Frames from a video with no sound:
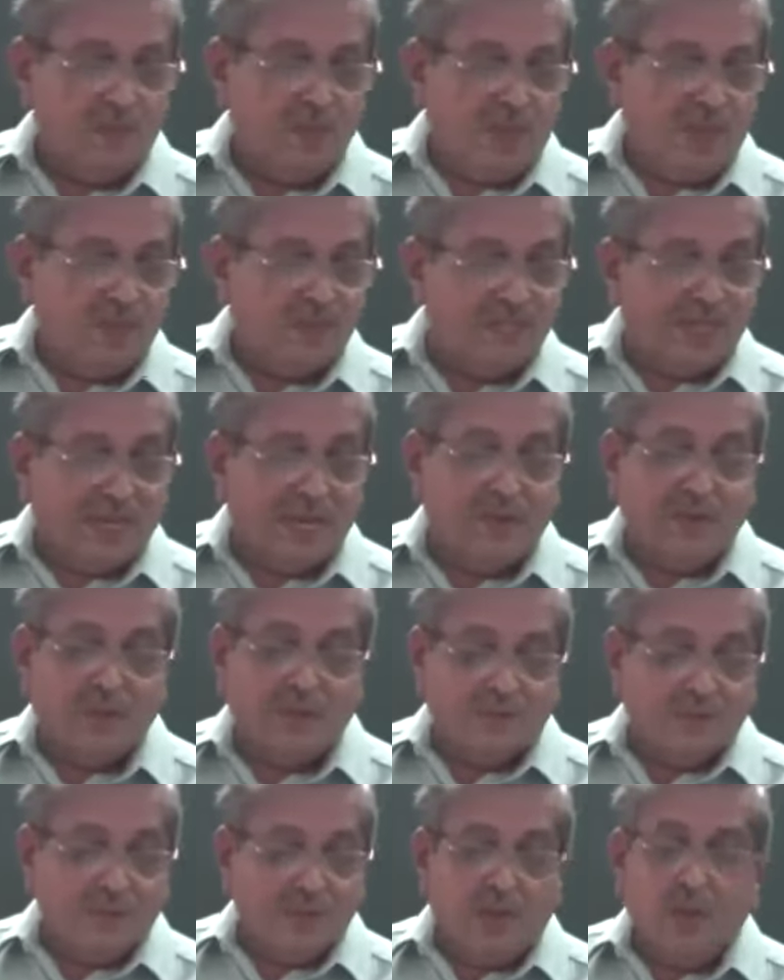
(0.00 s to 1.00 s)
Second one,
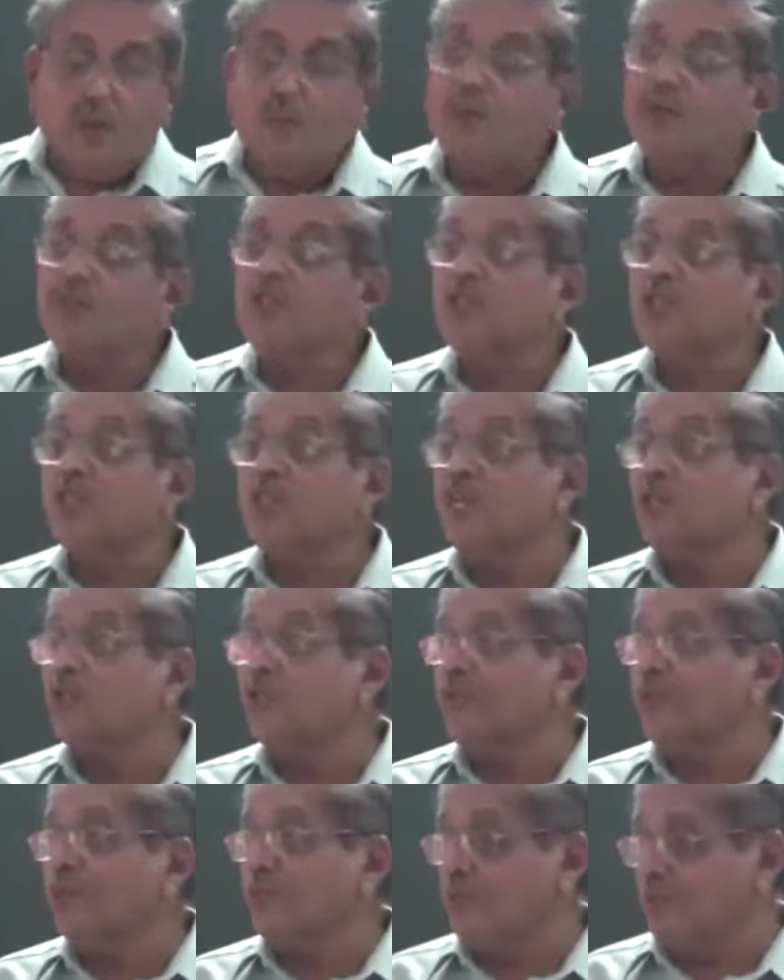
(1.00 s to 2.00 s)
position
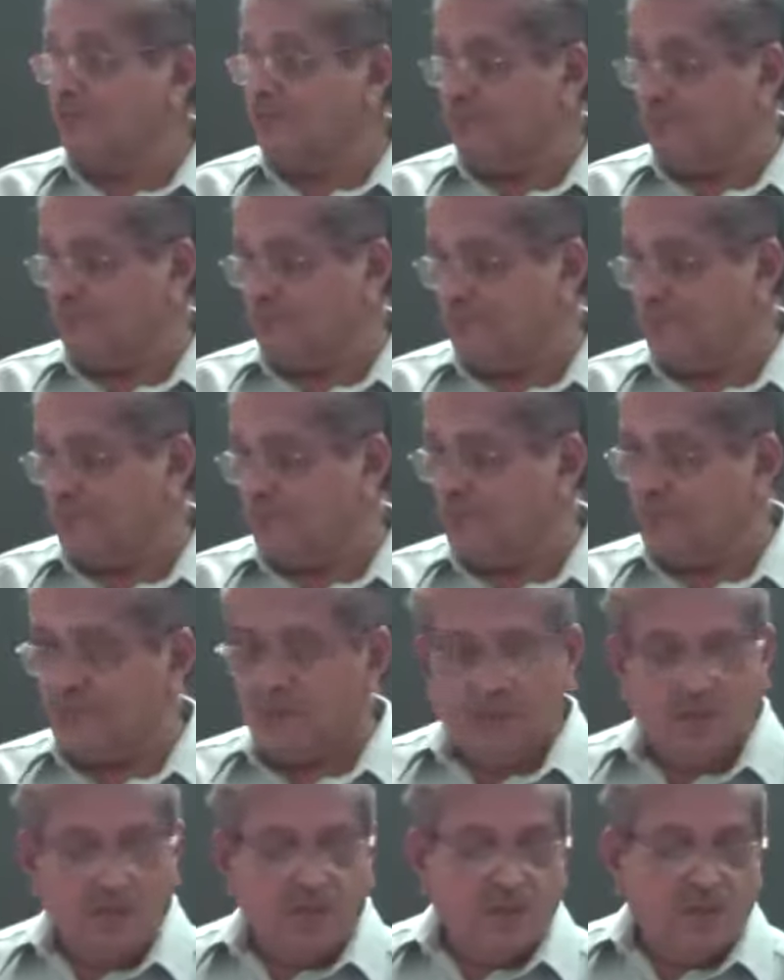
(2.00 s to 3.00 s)
isomerism.
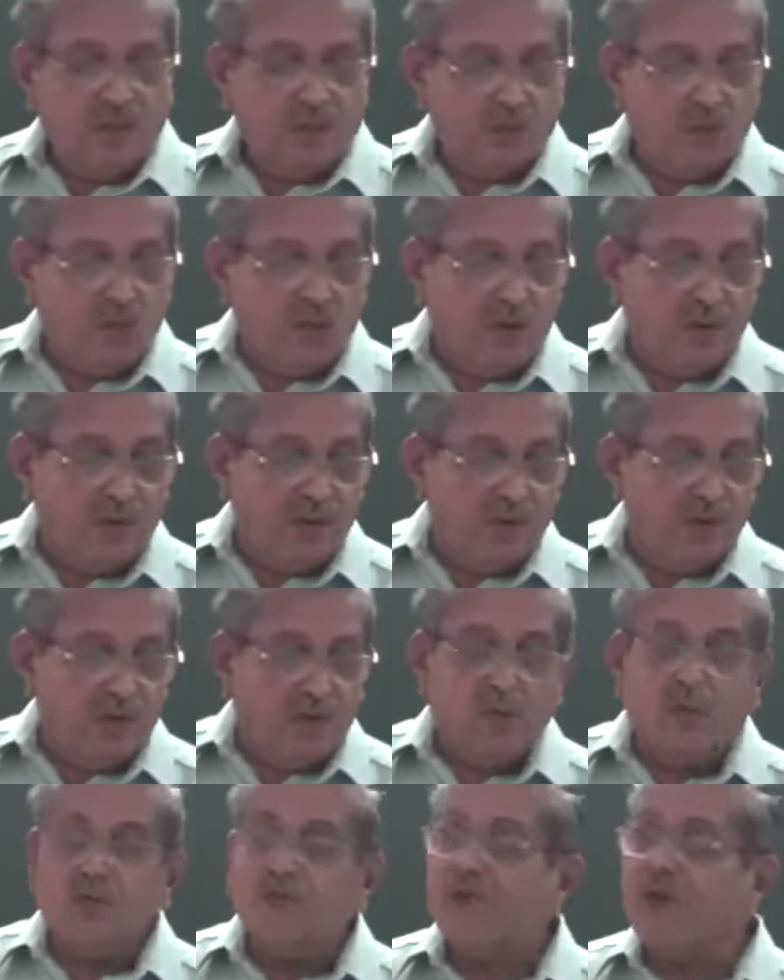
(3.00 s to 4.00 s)
Third one,
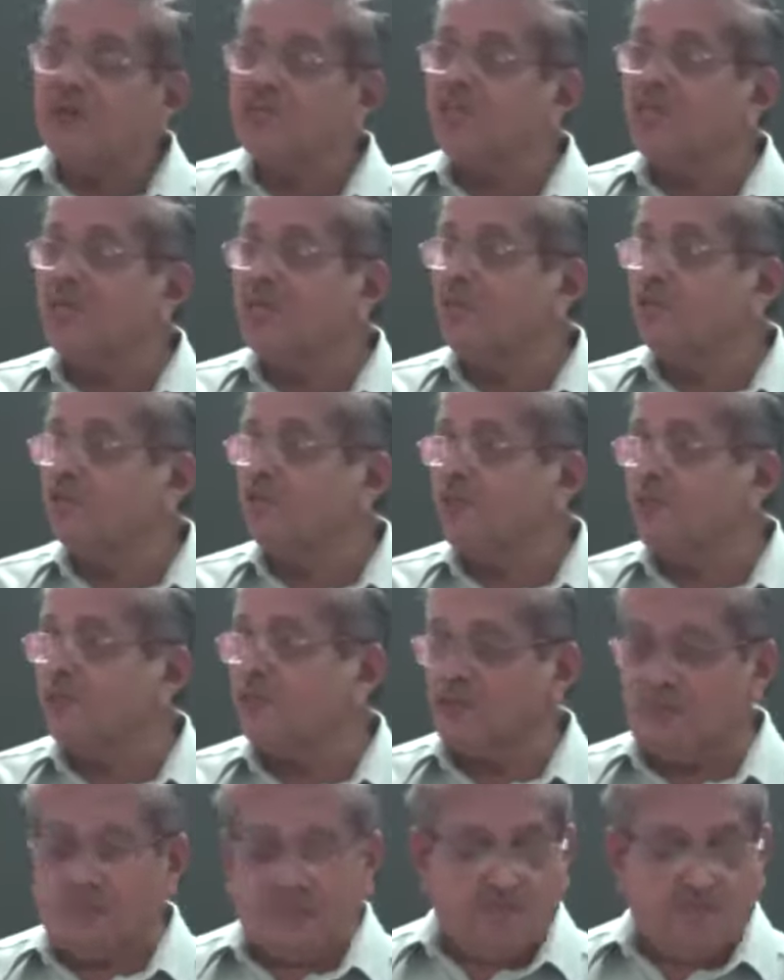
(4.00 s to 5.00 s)
functional isomerism.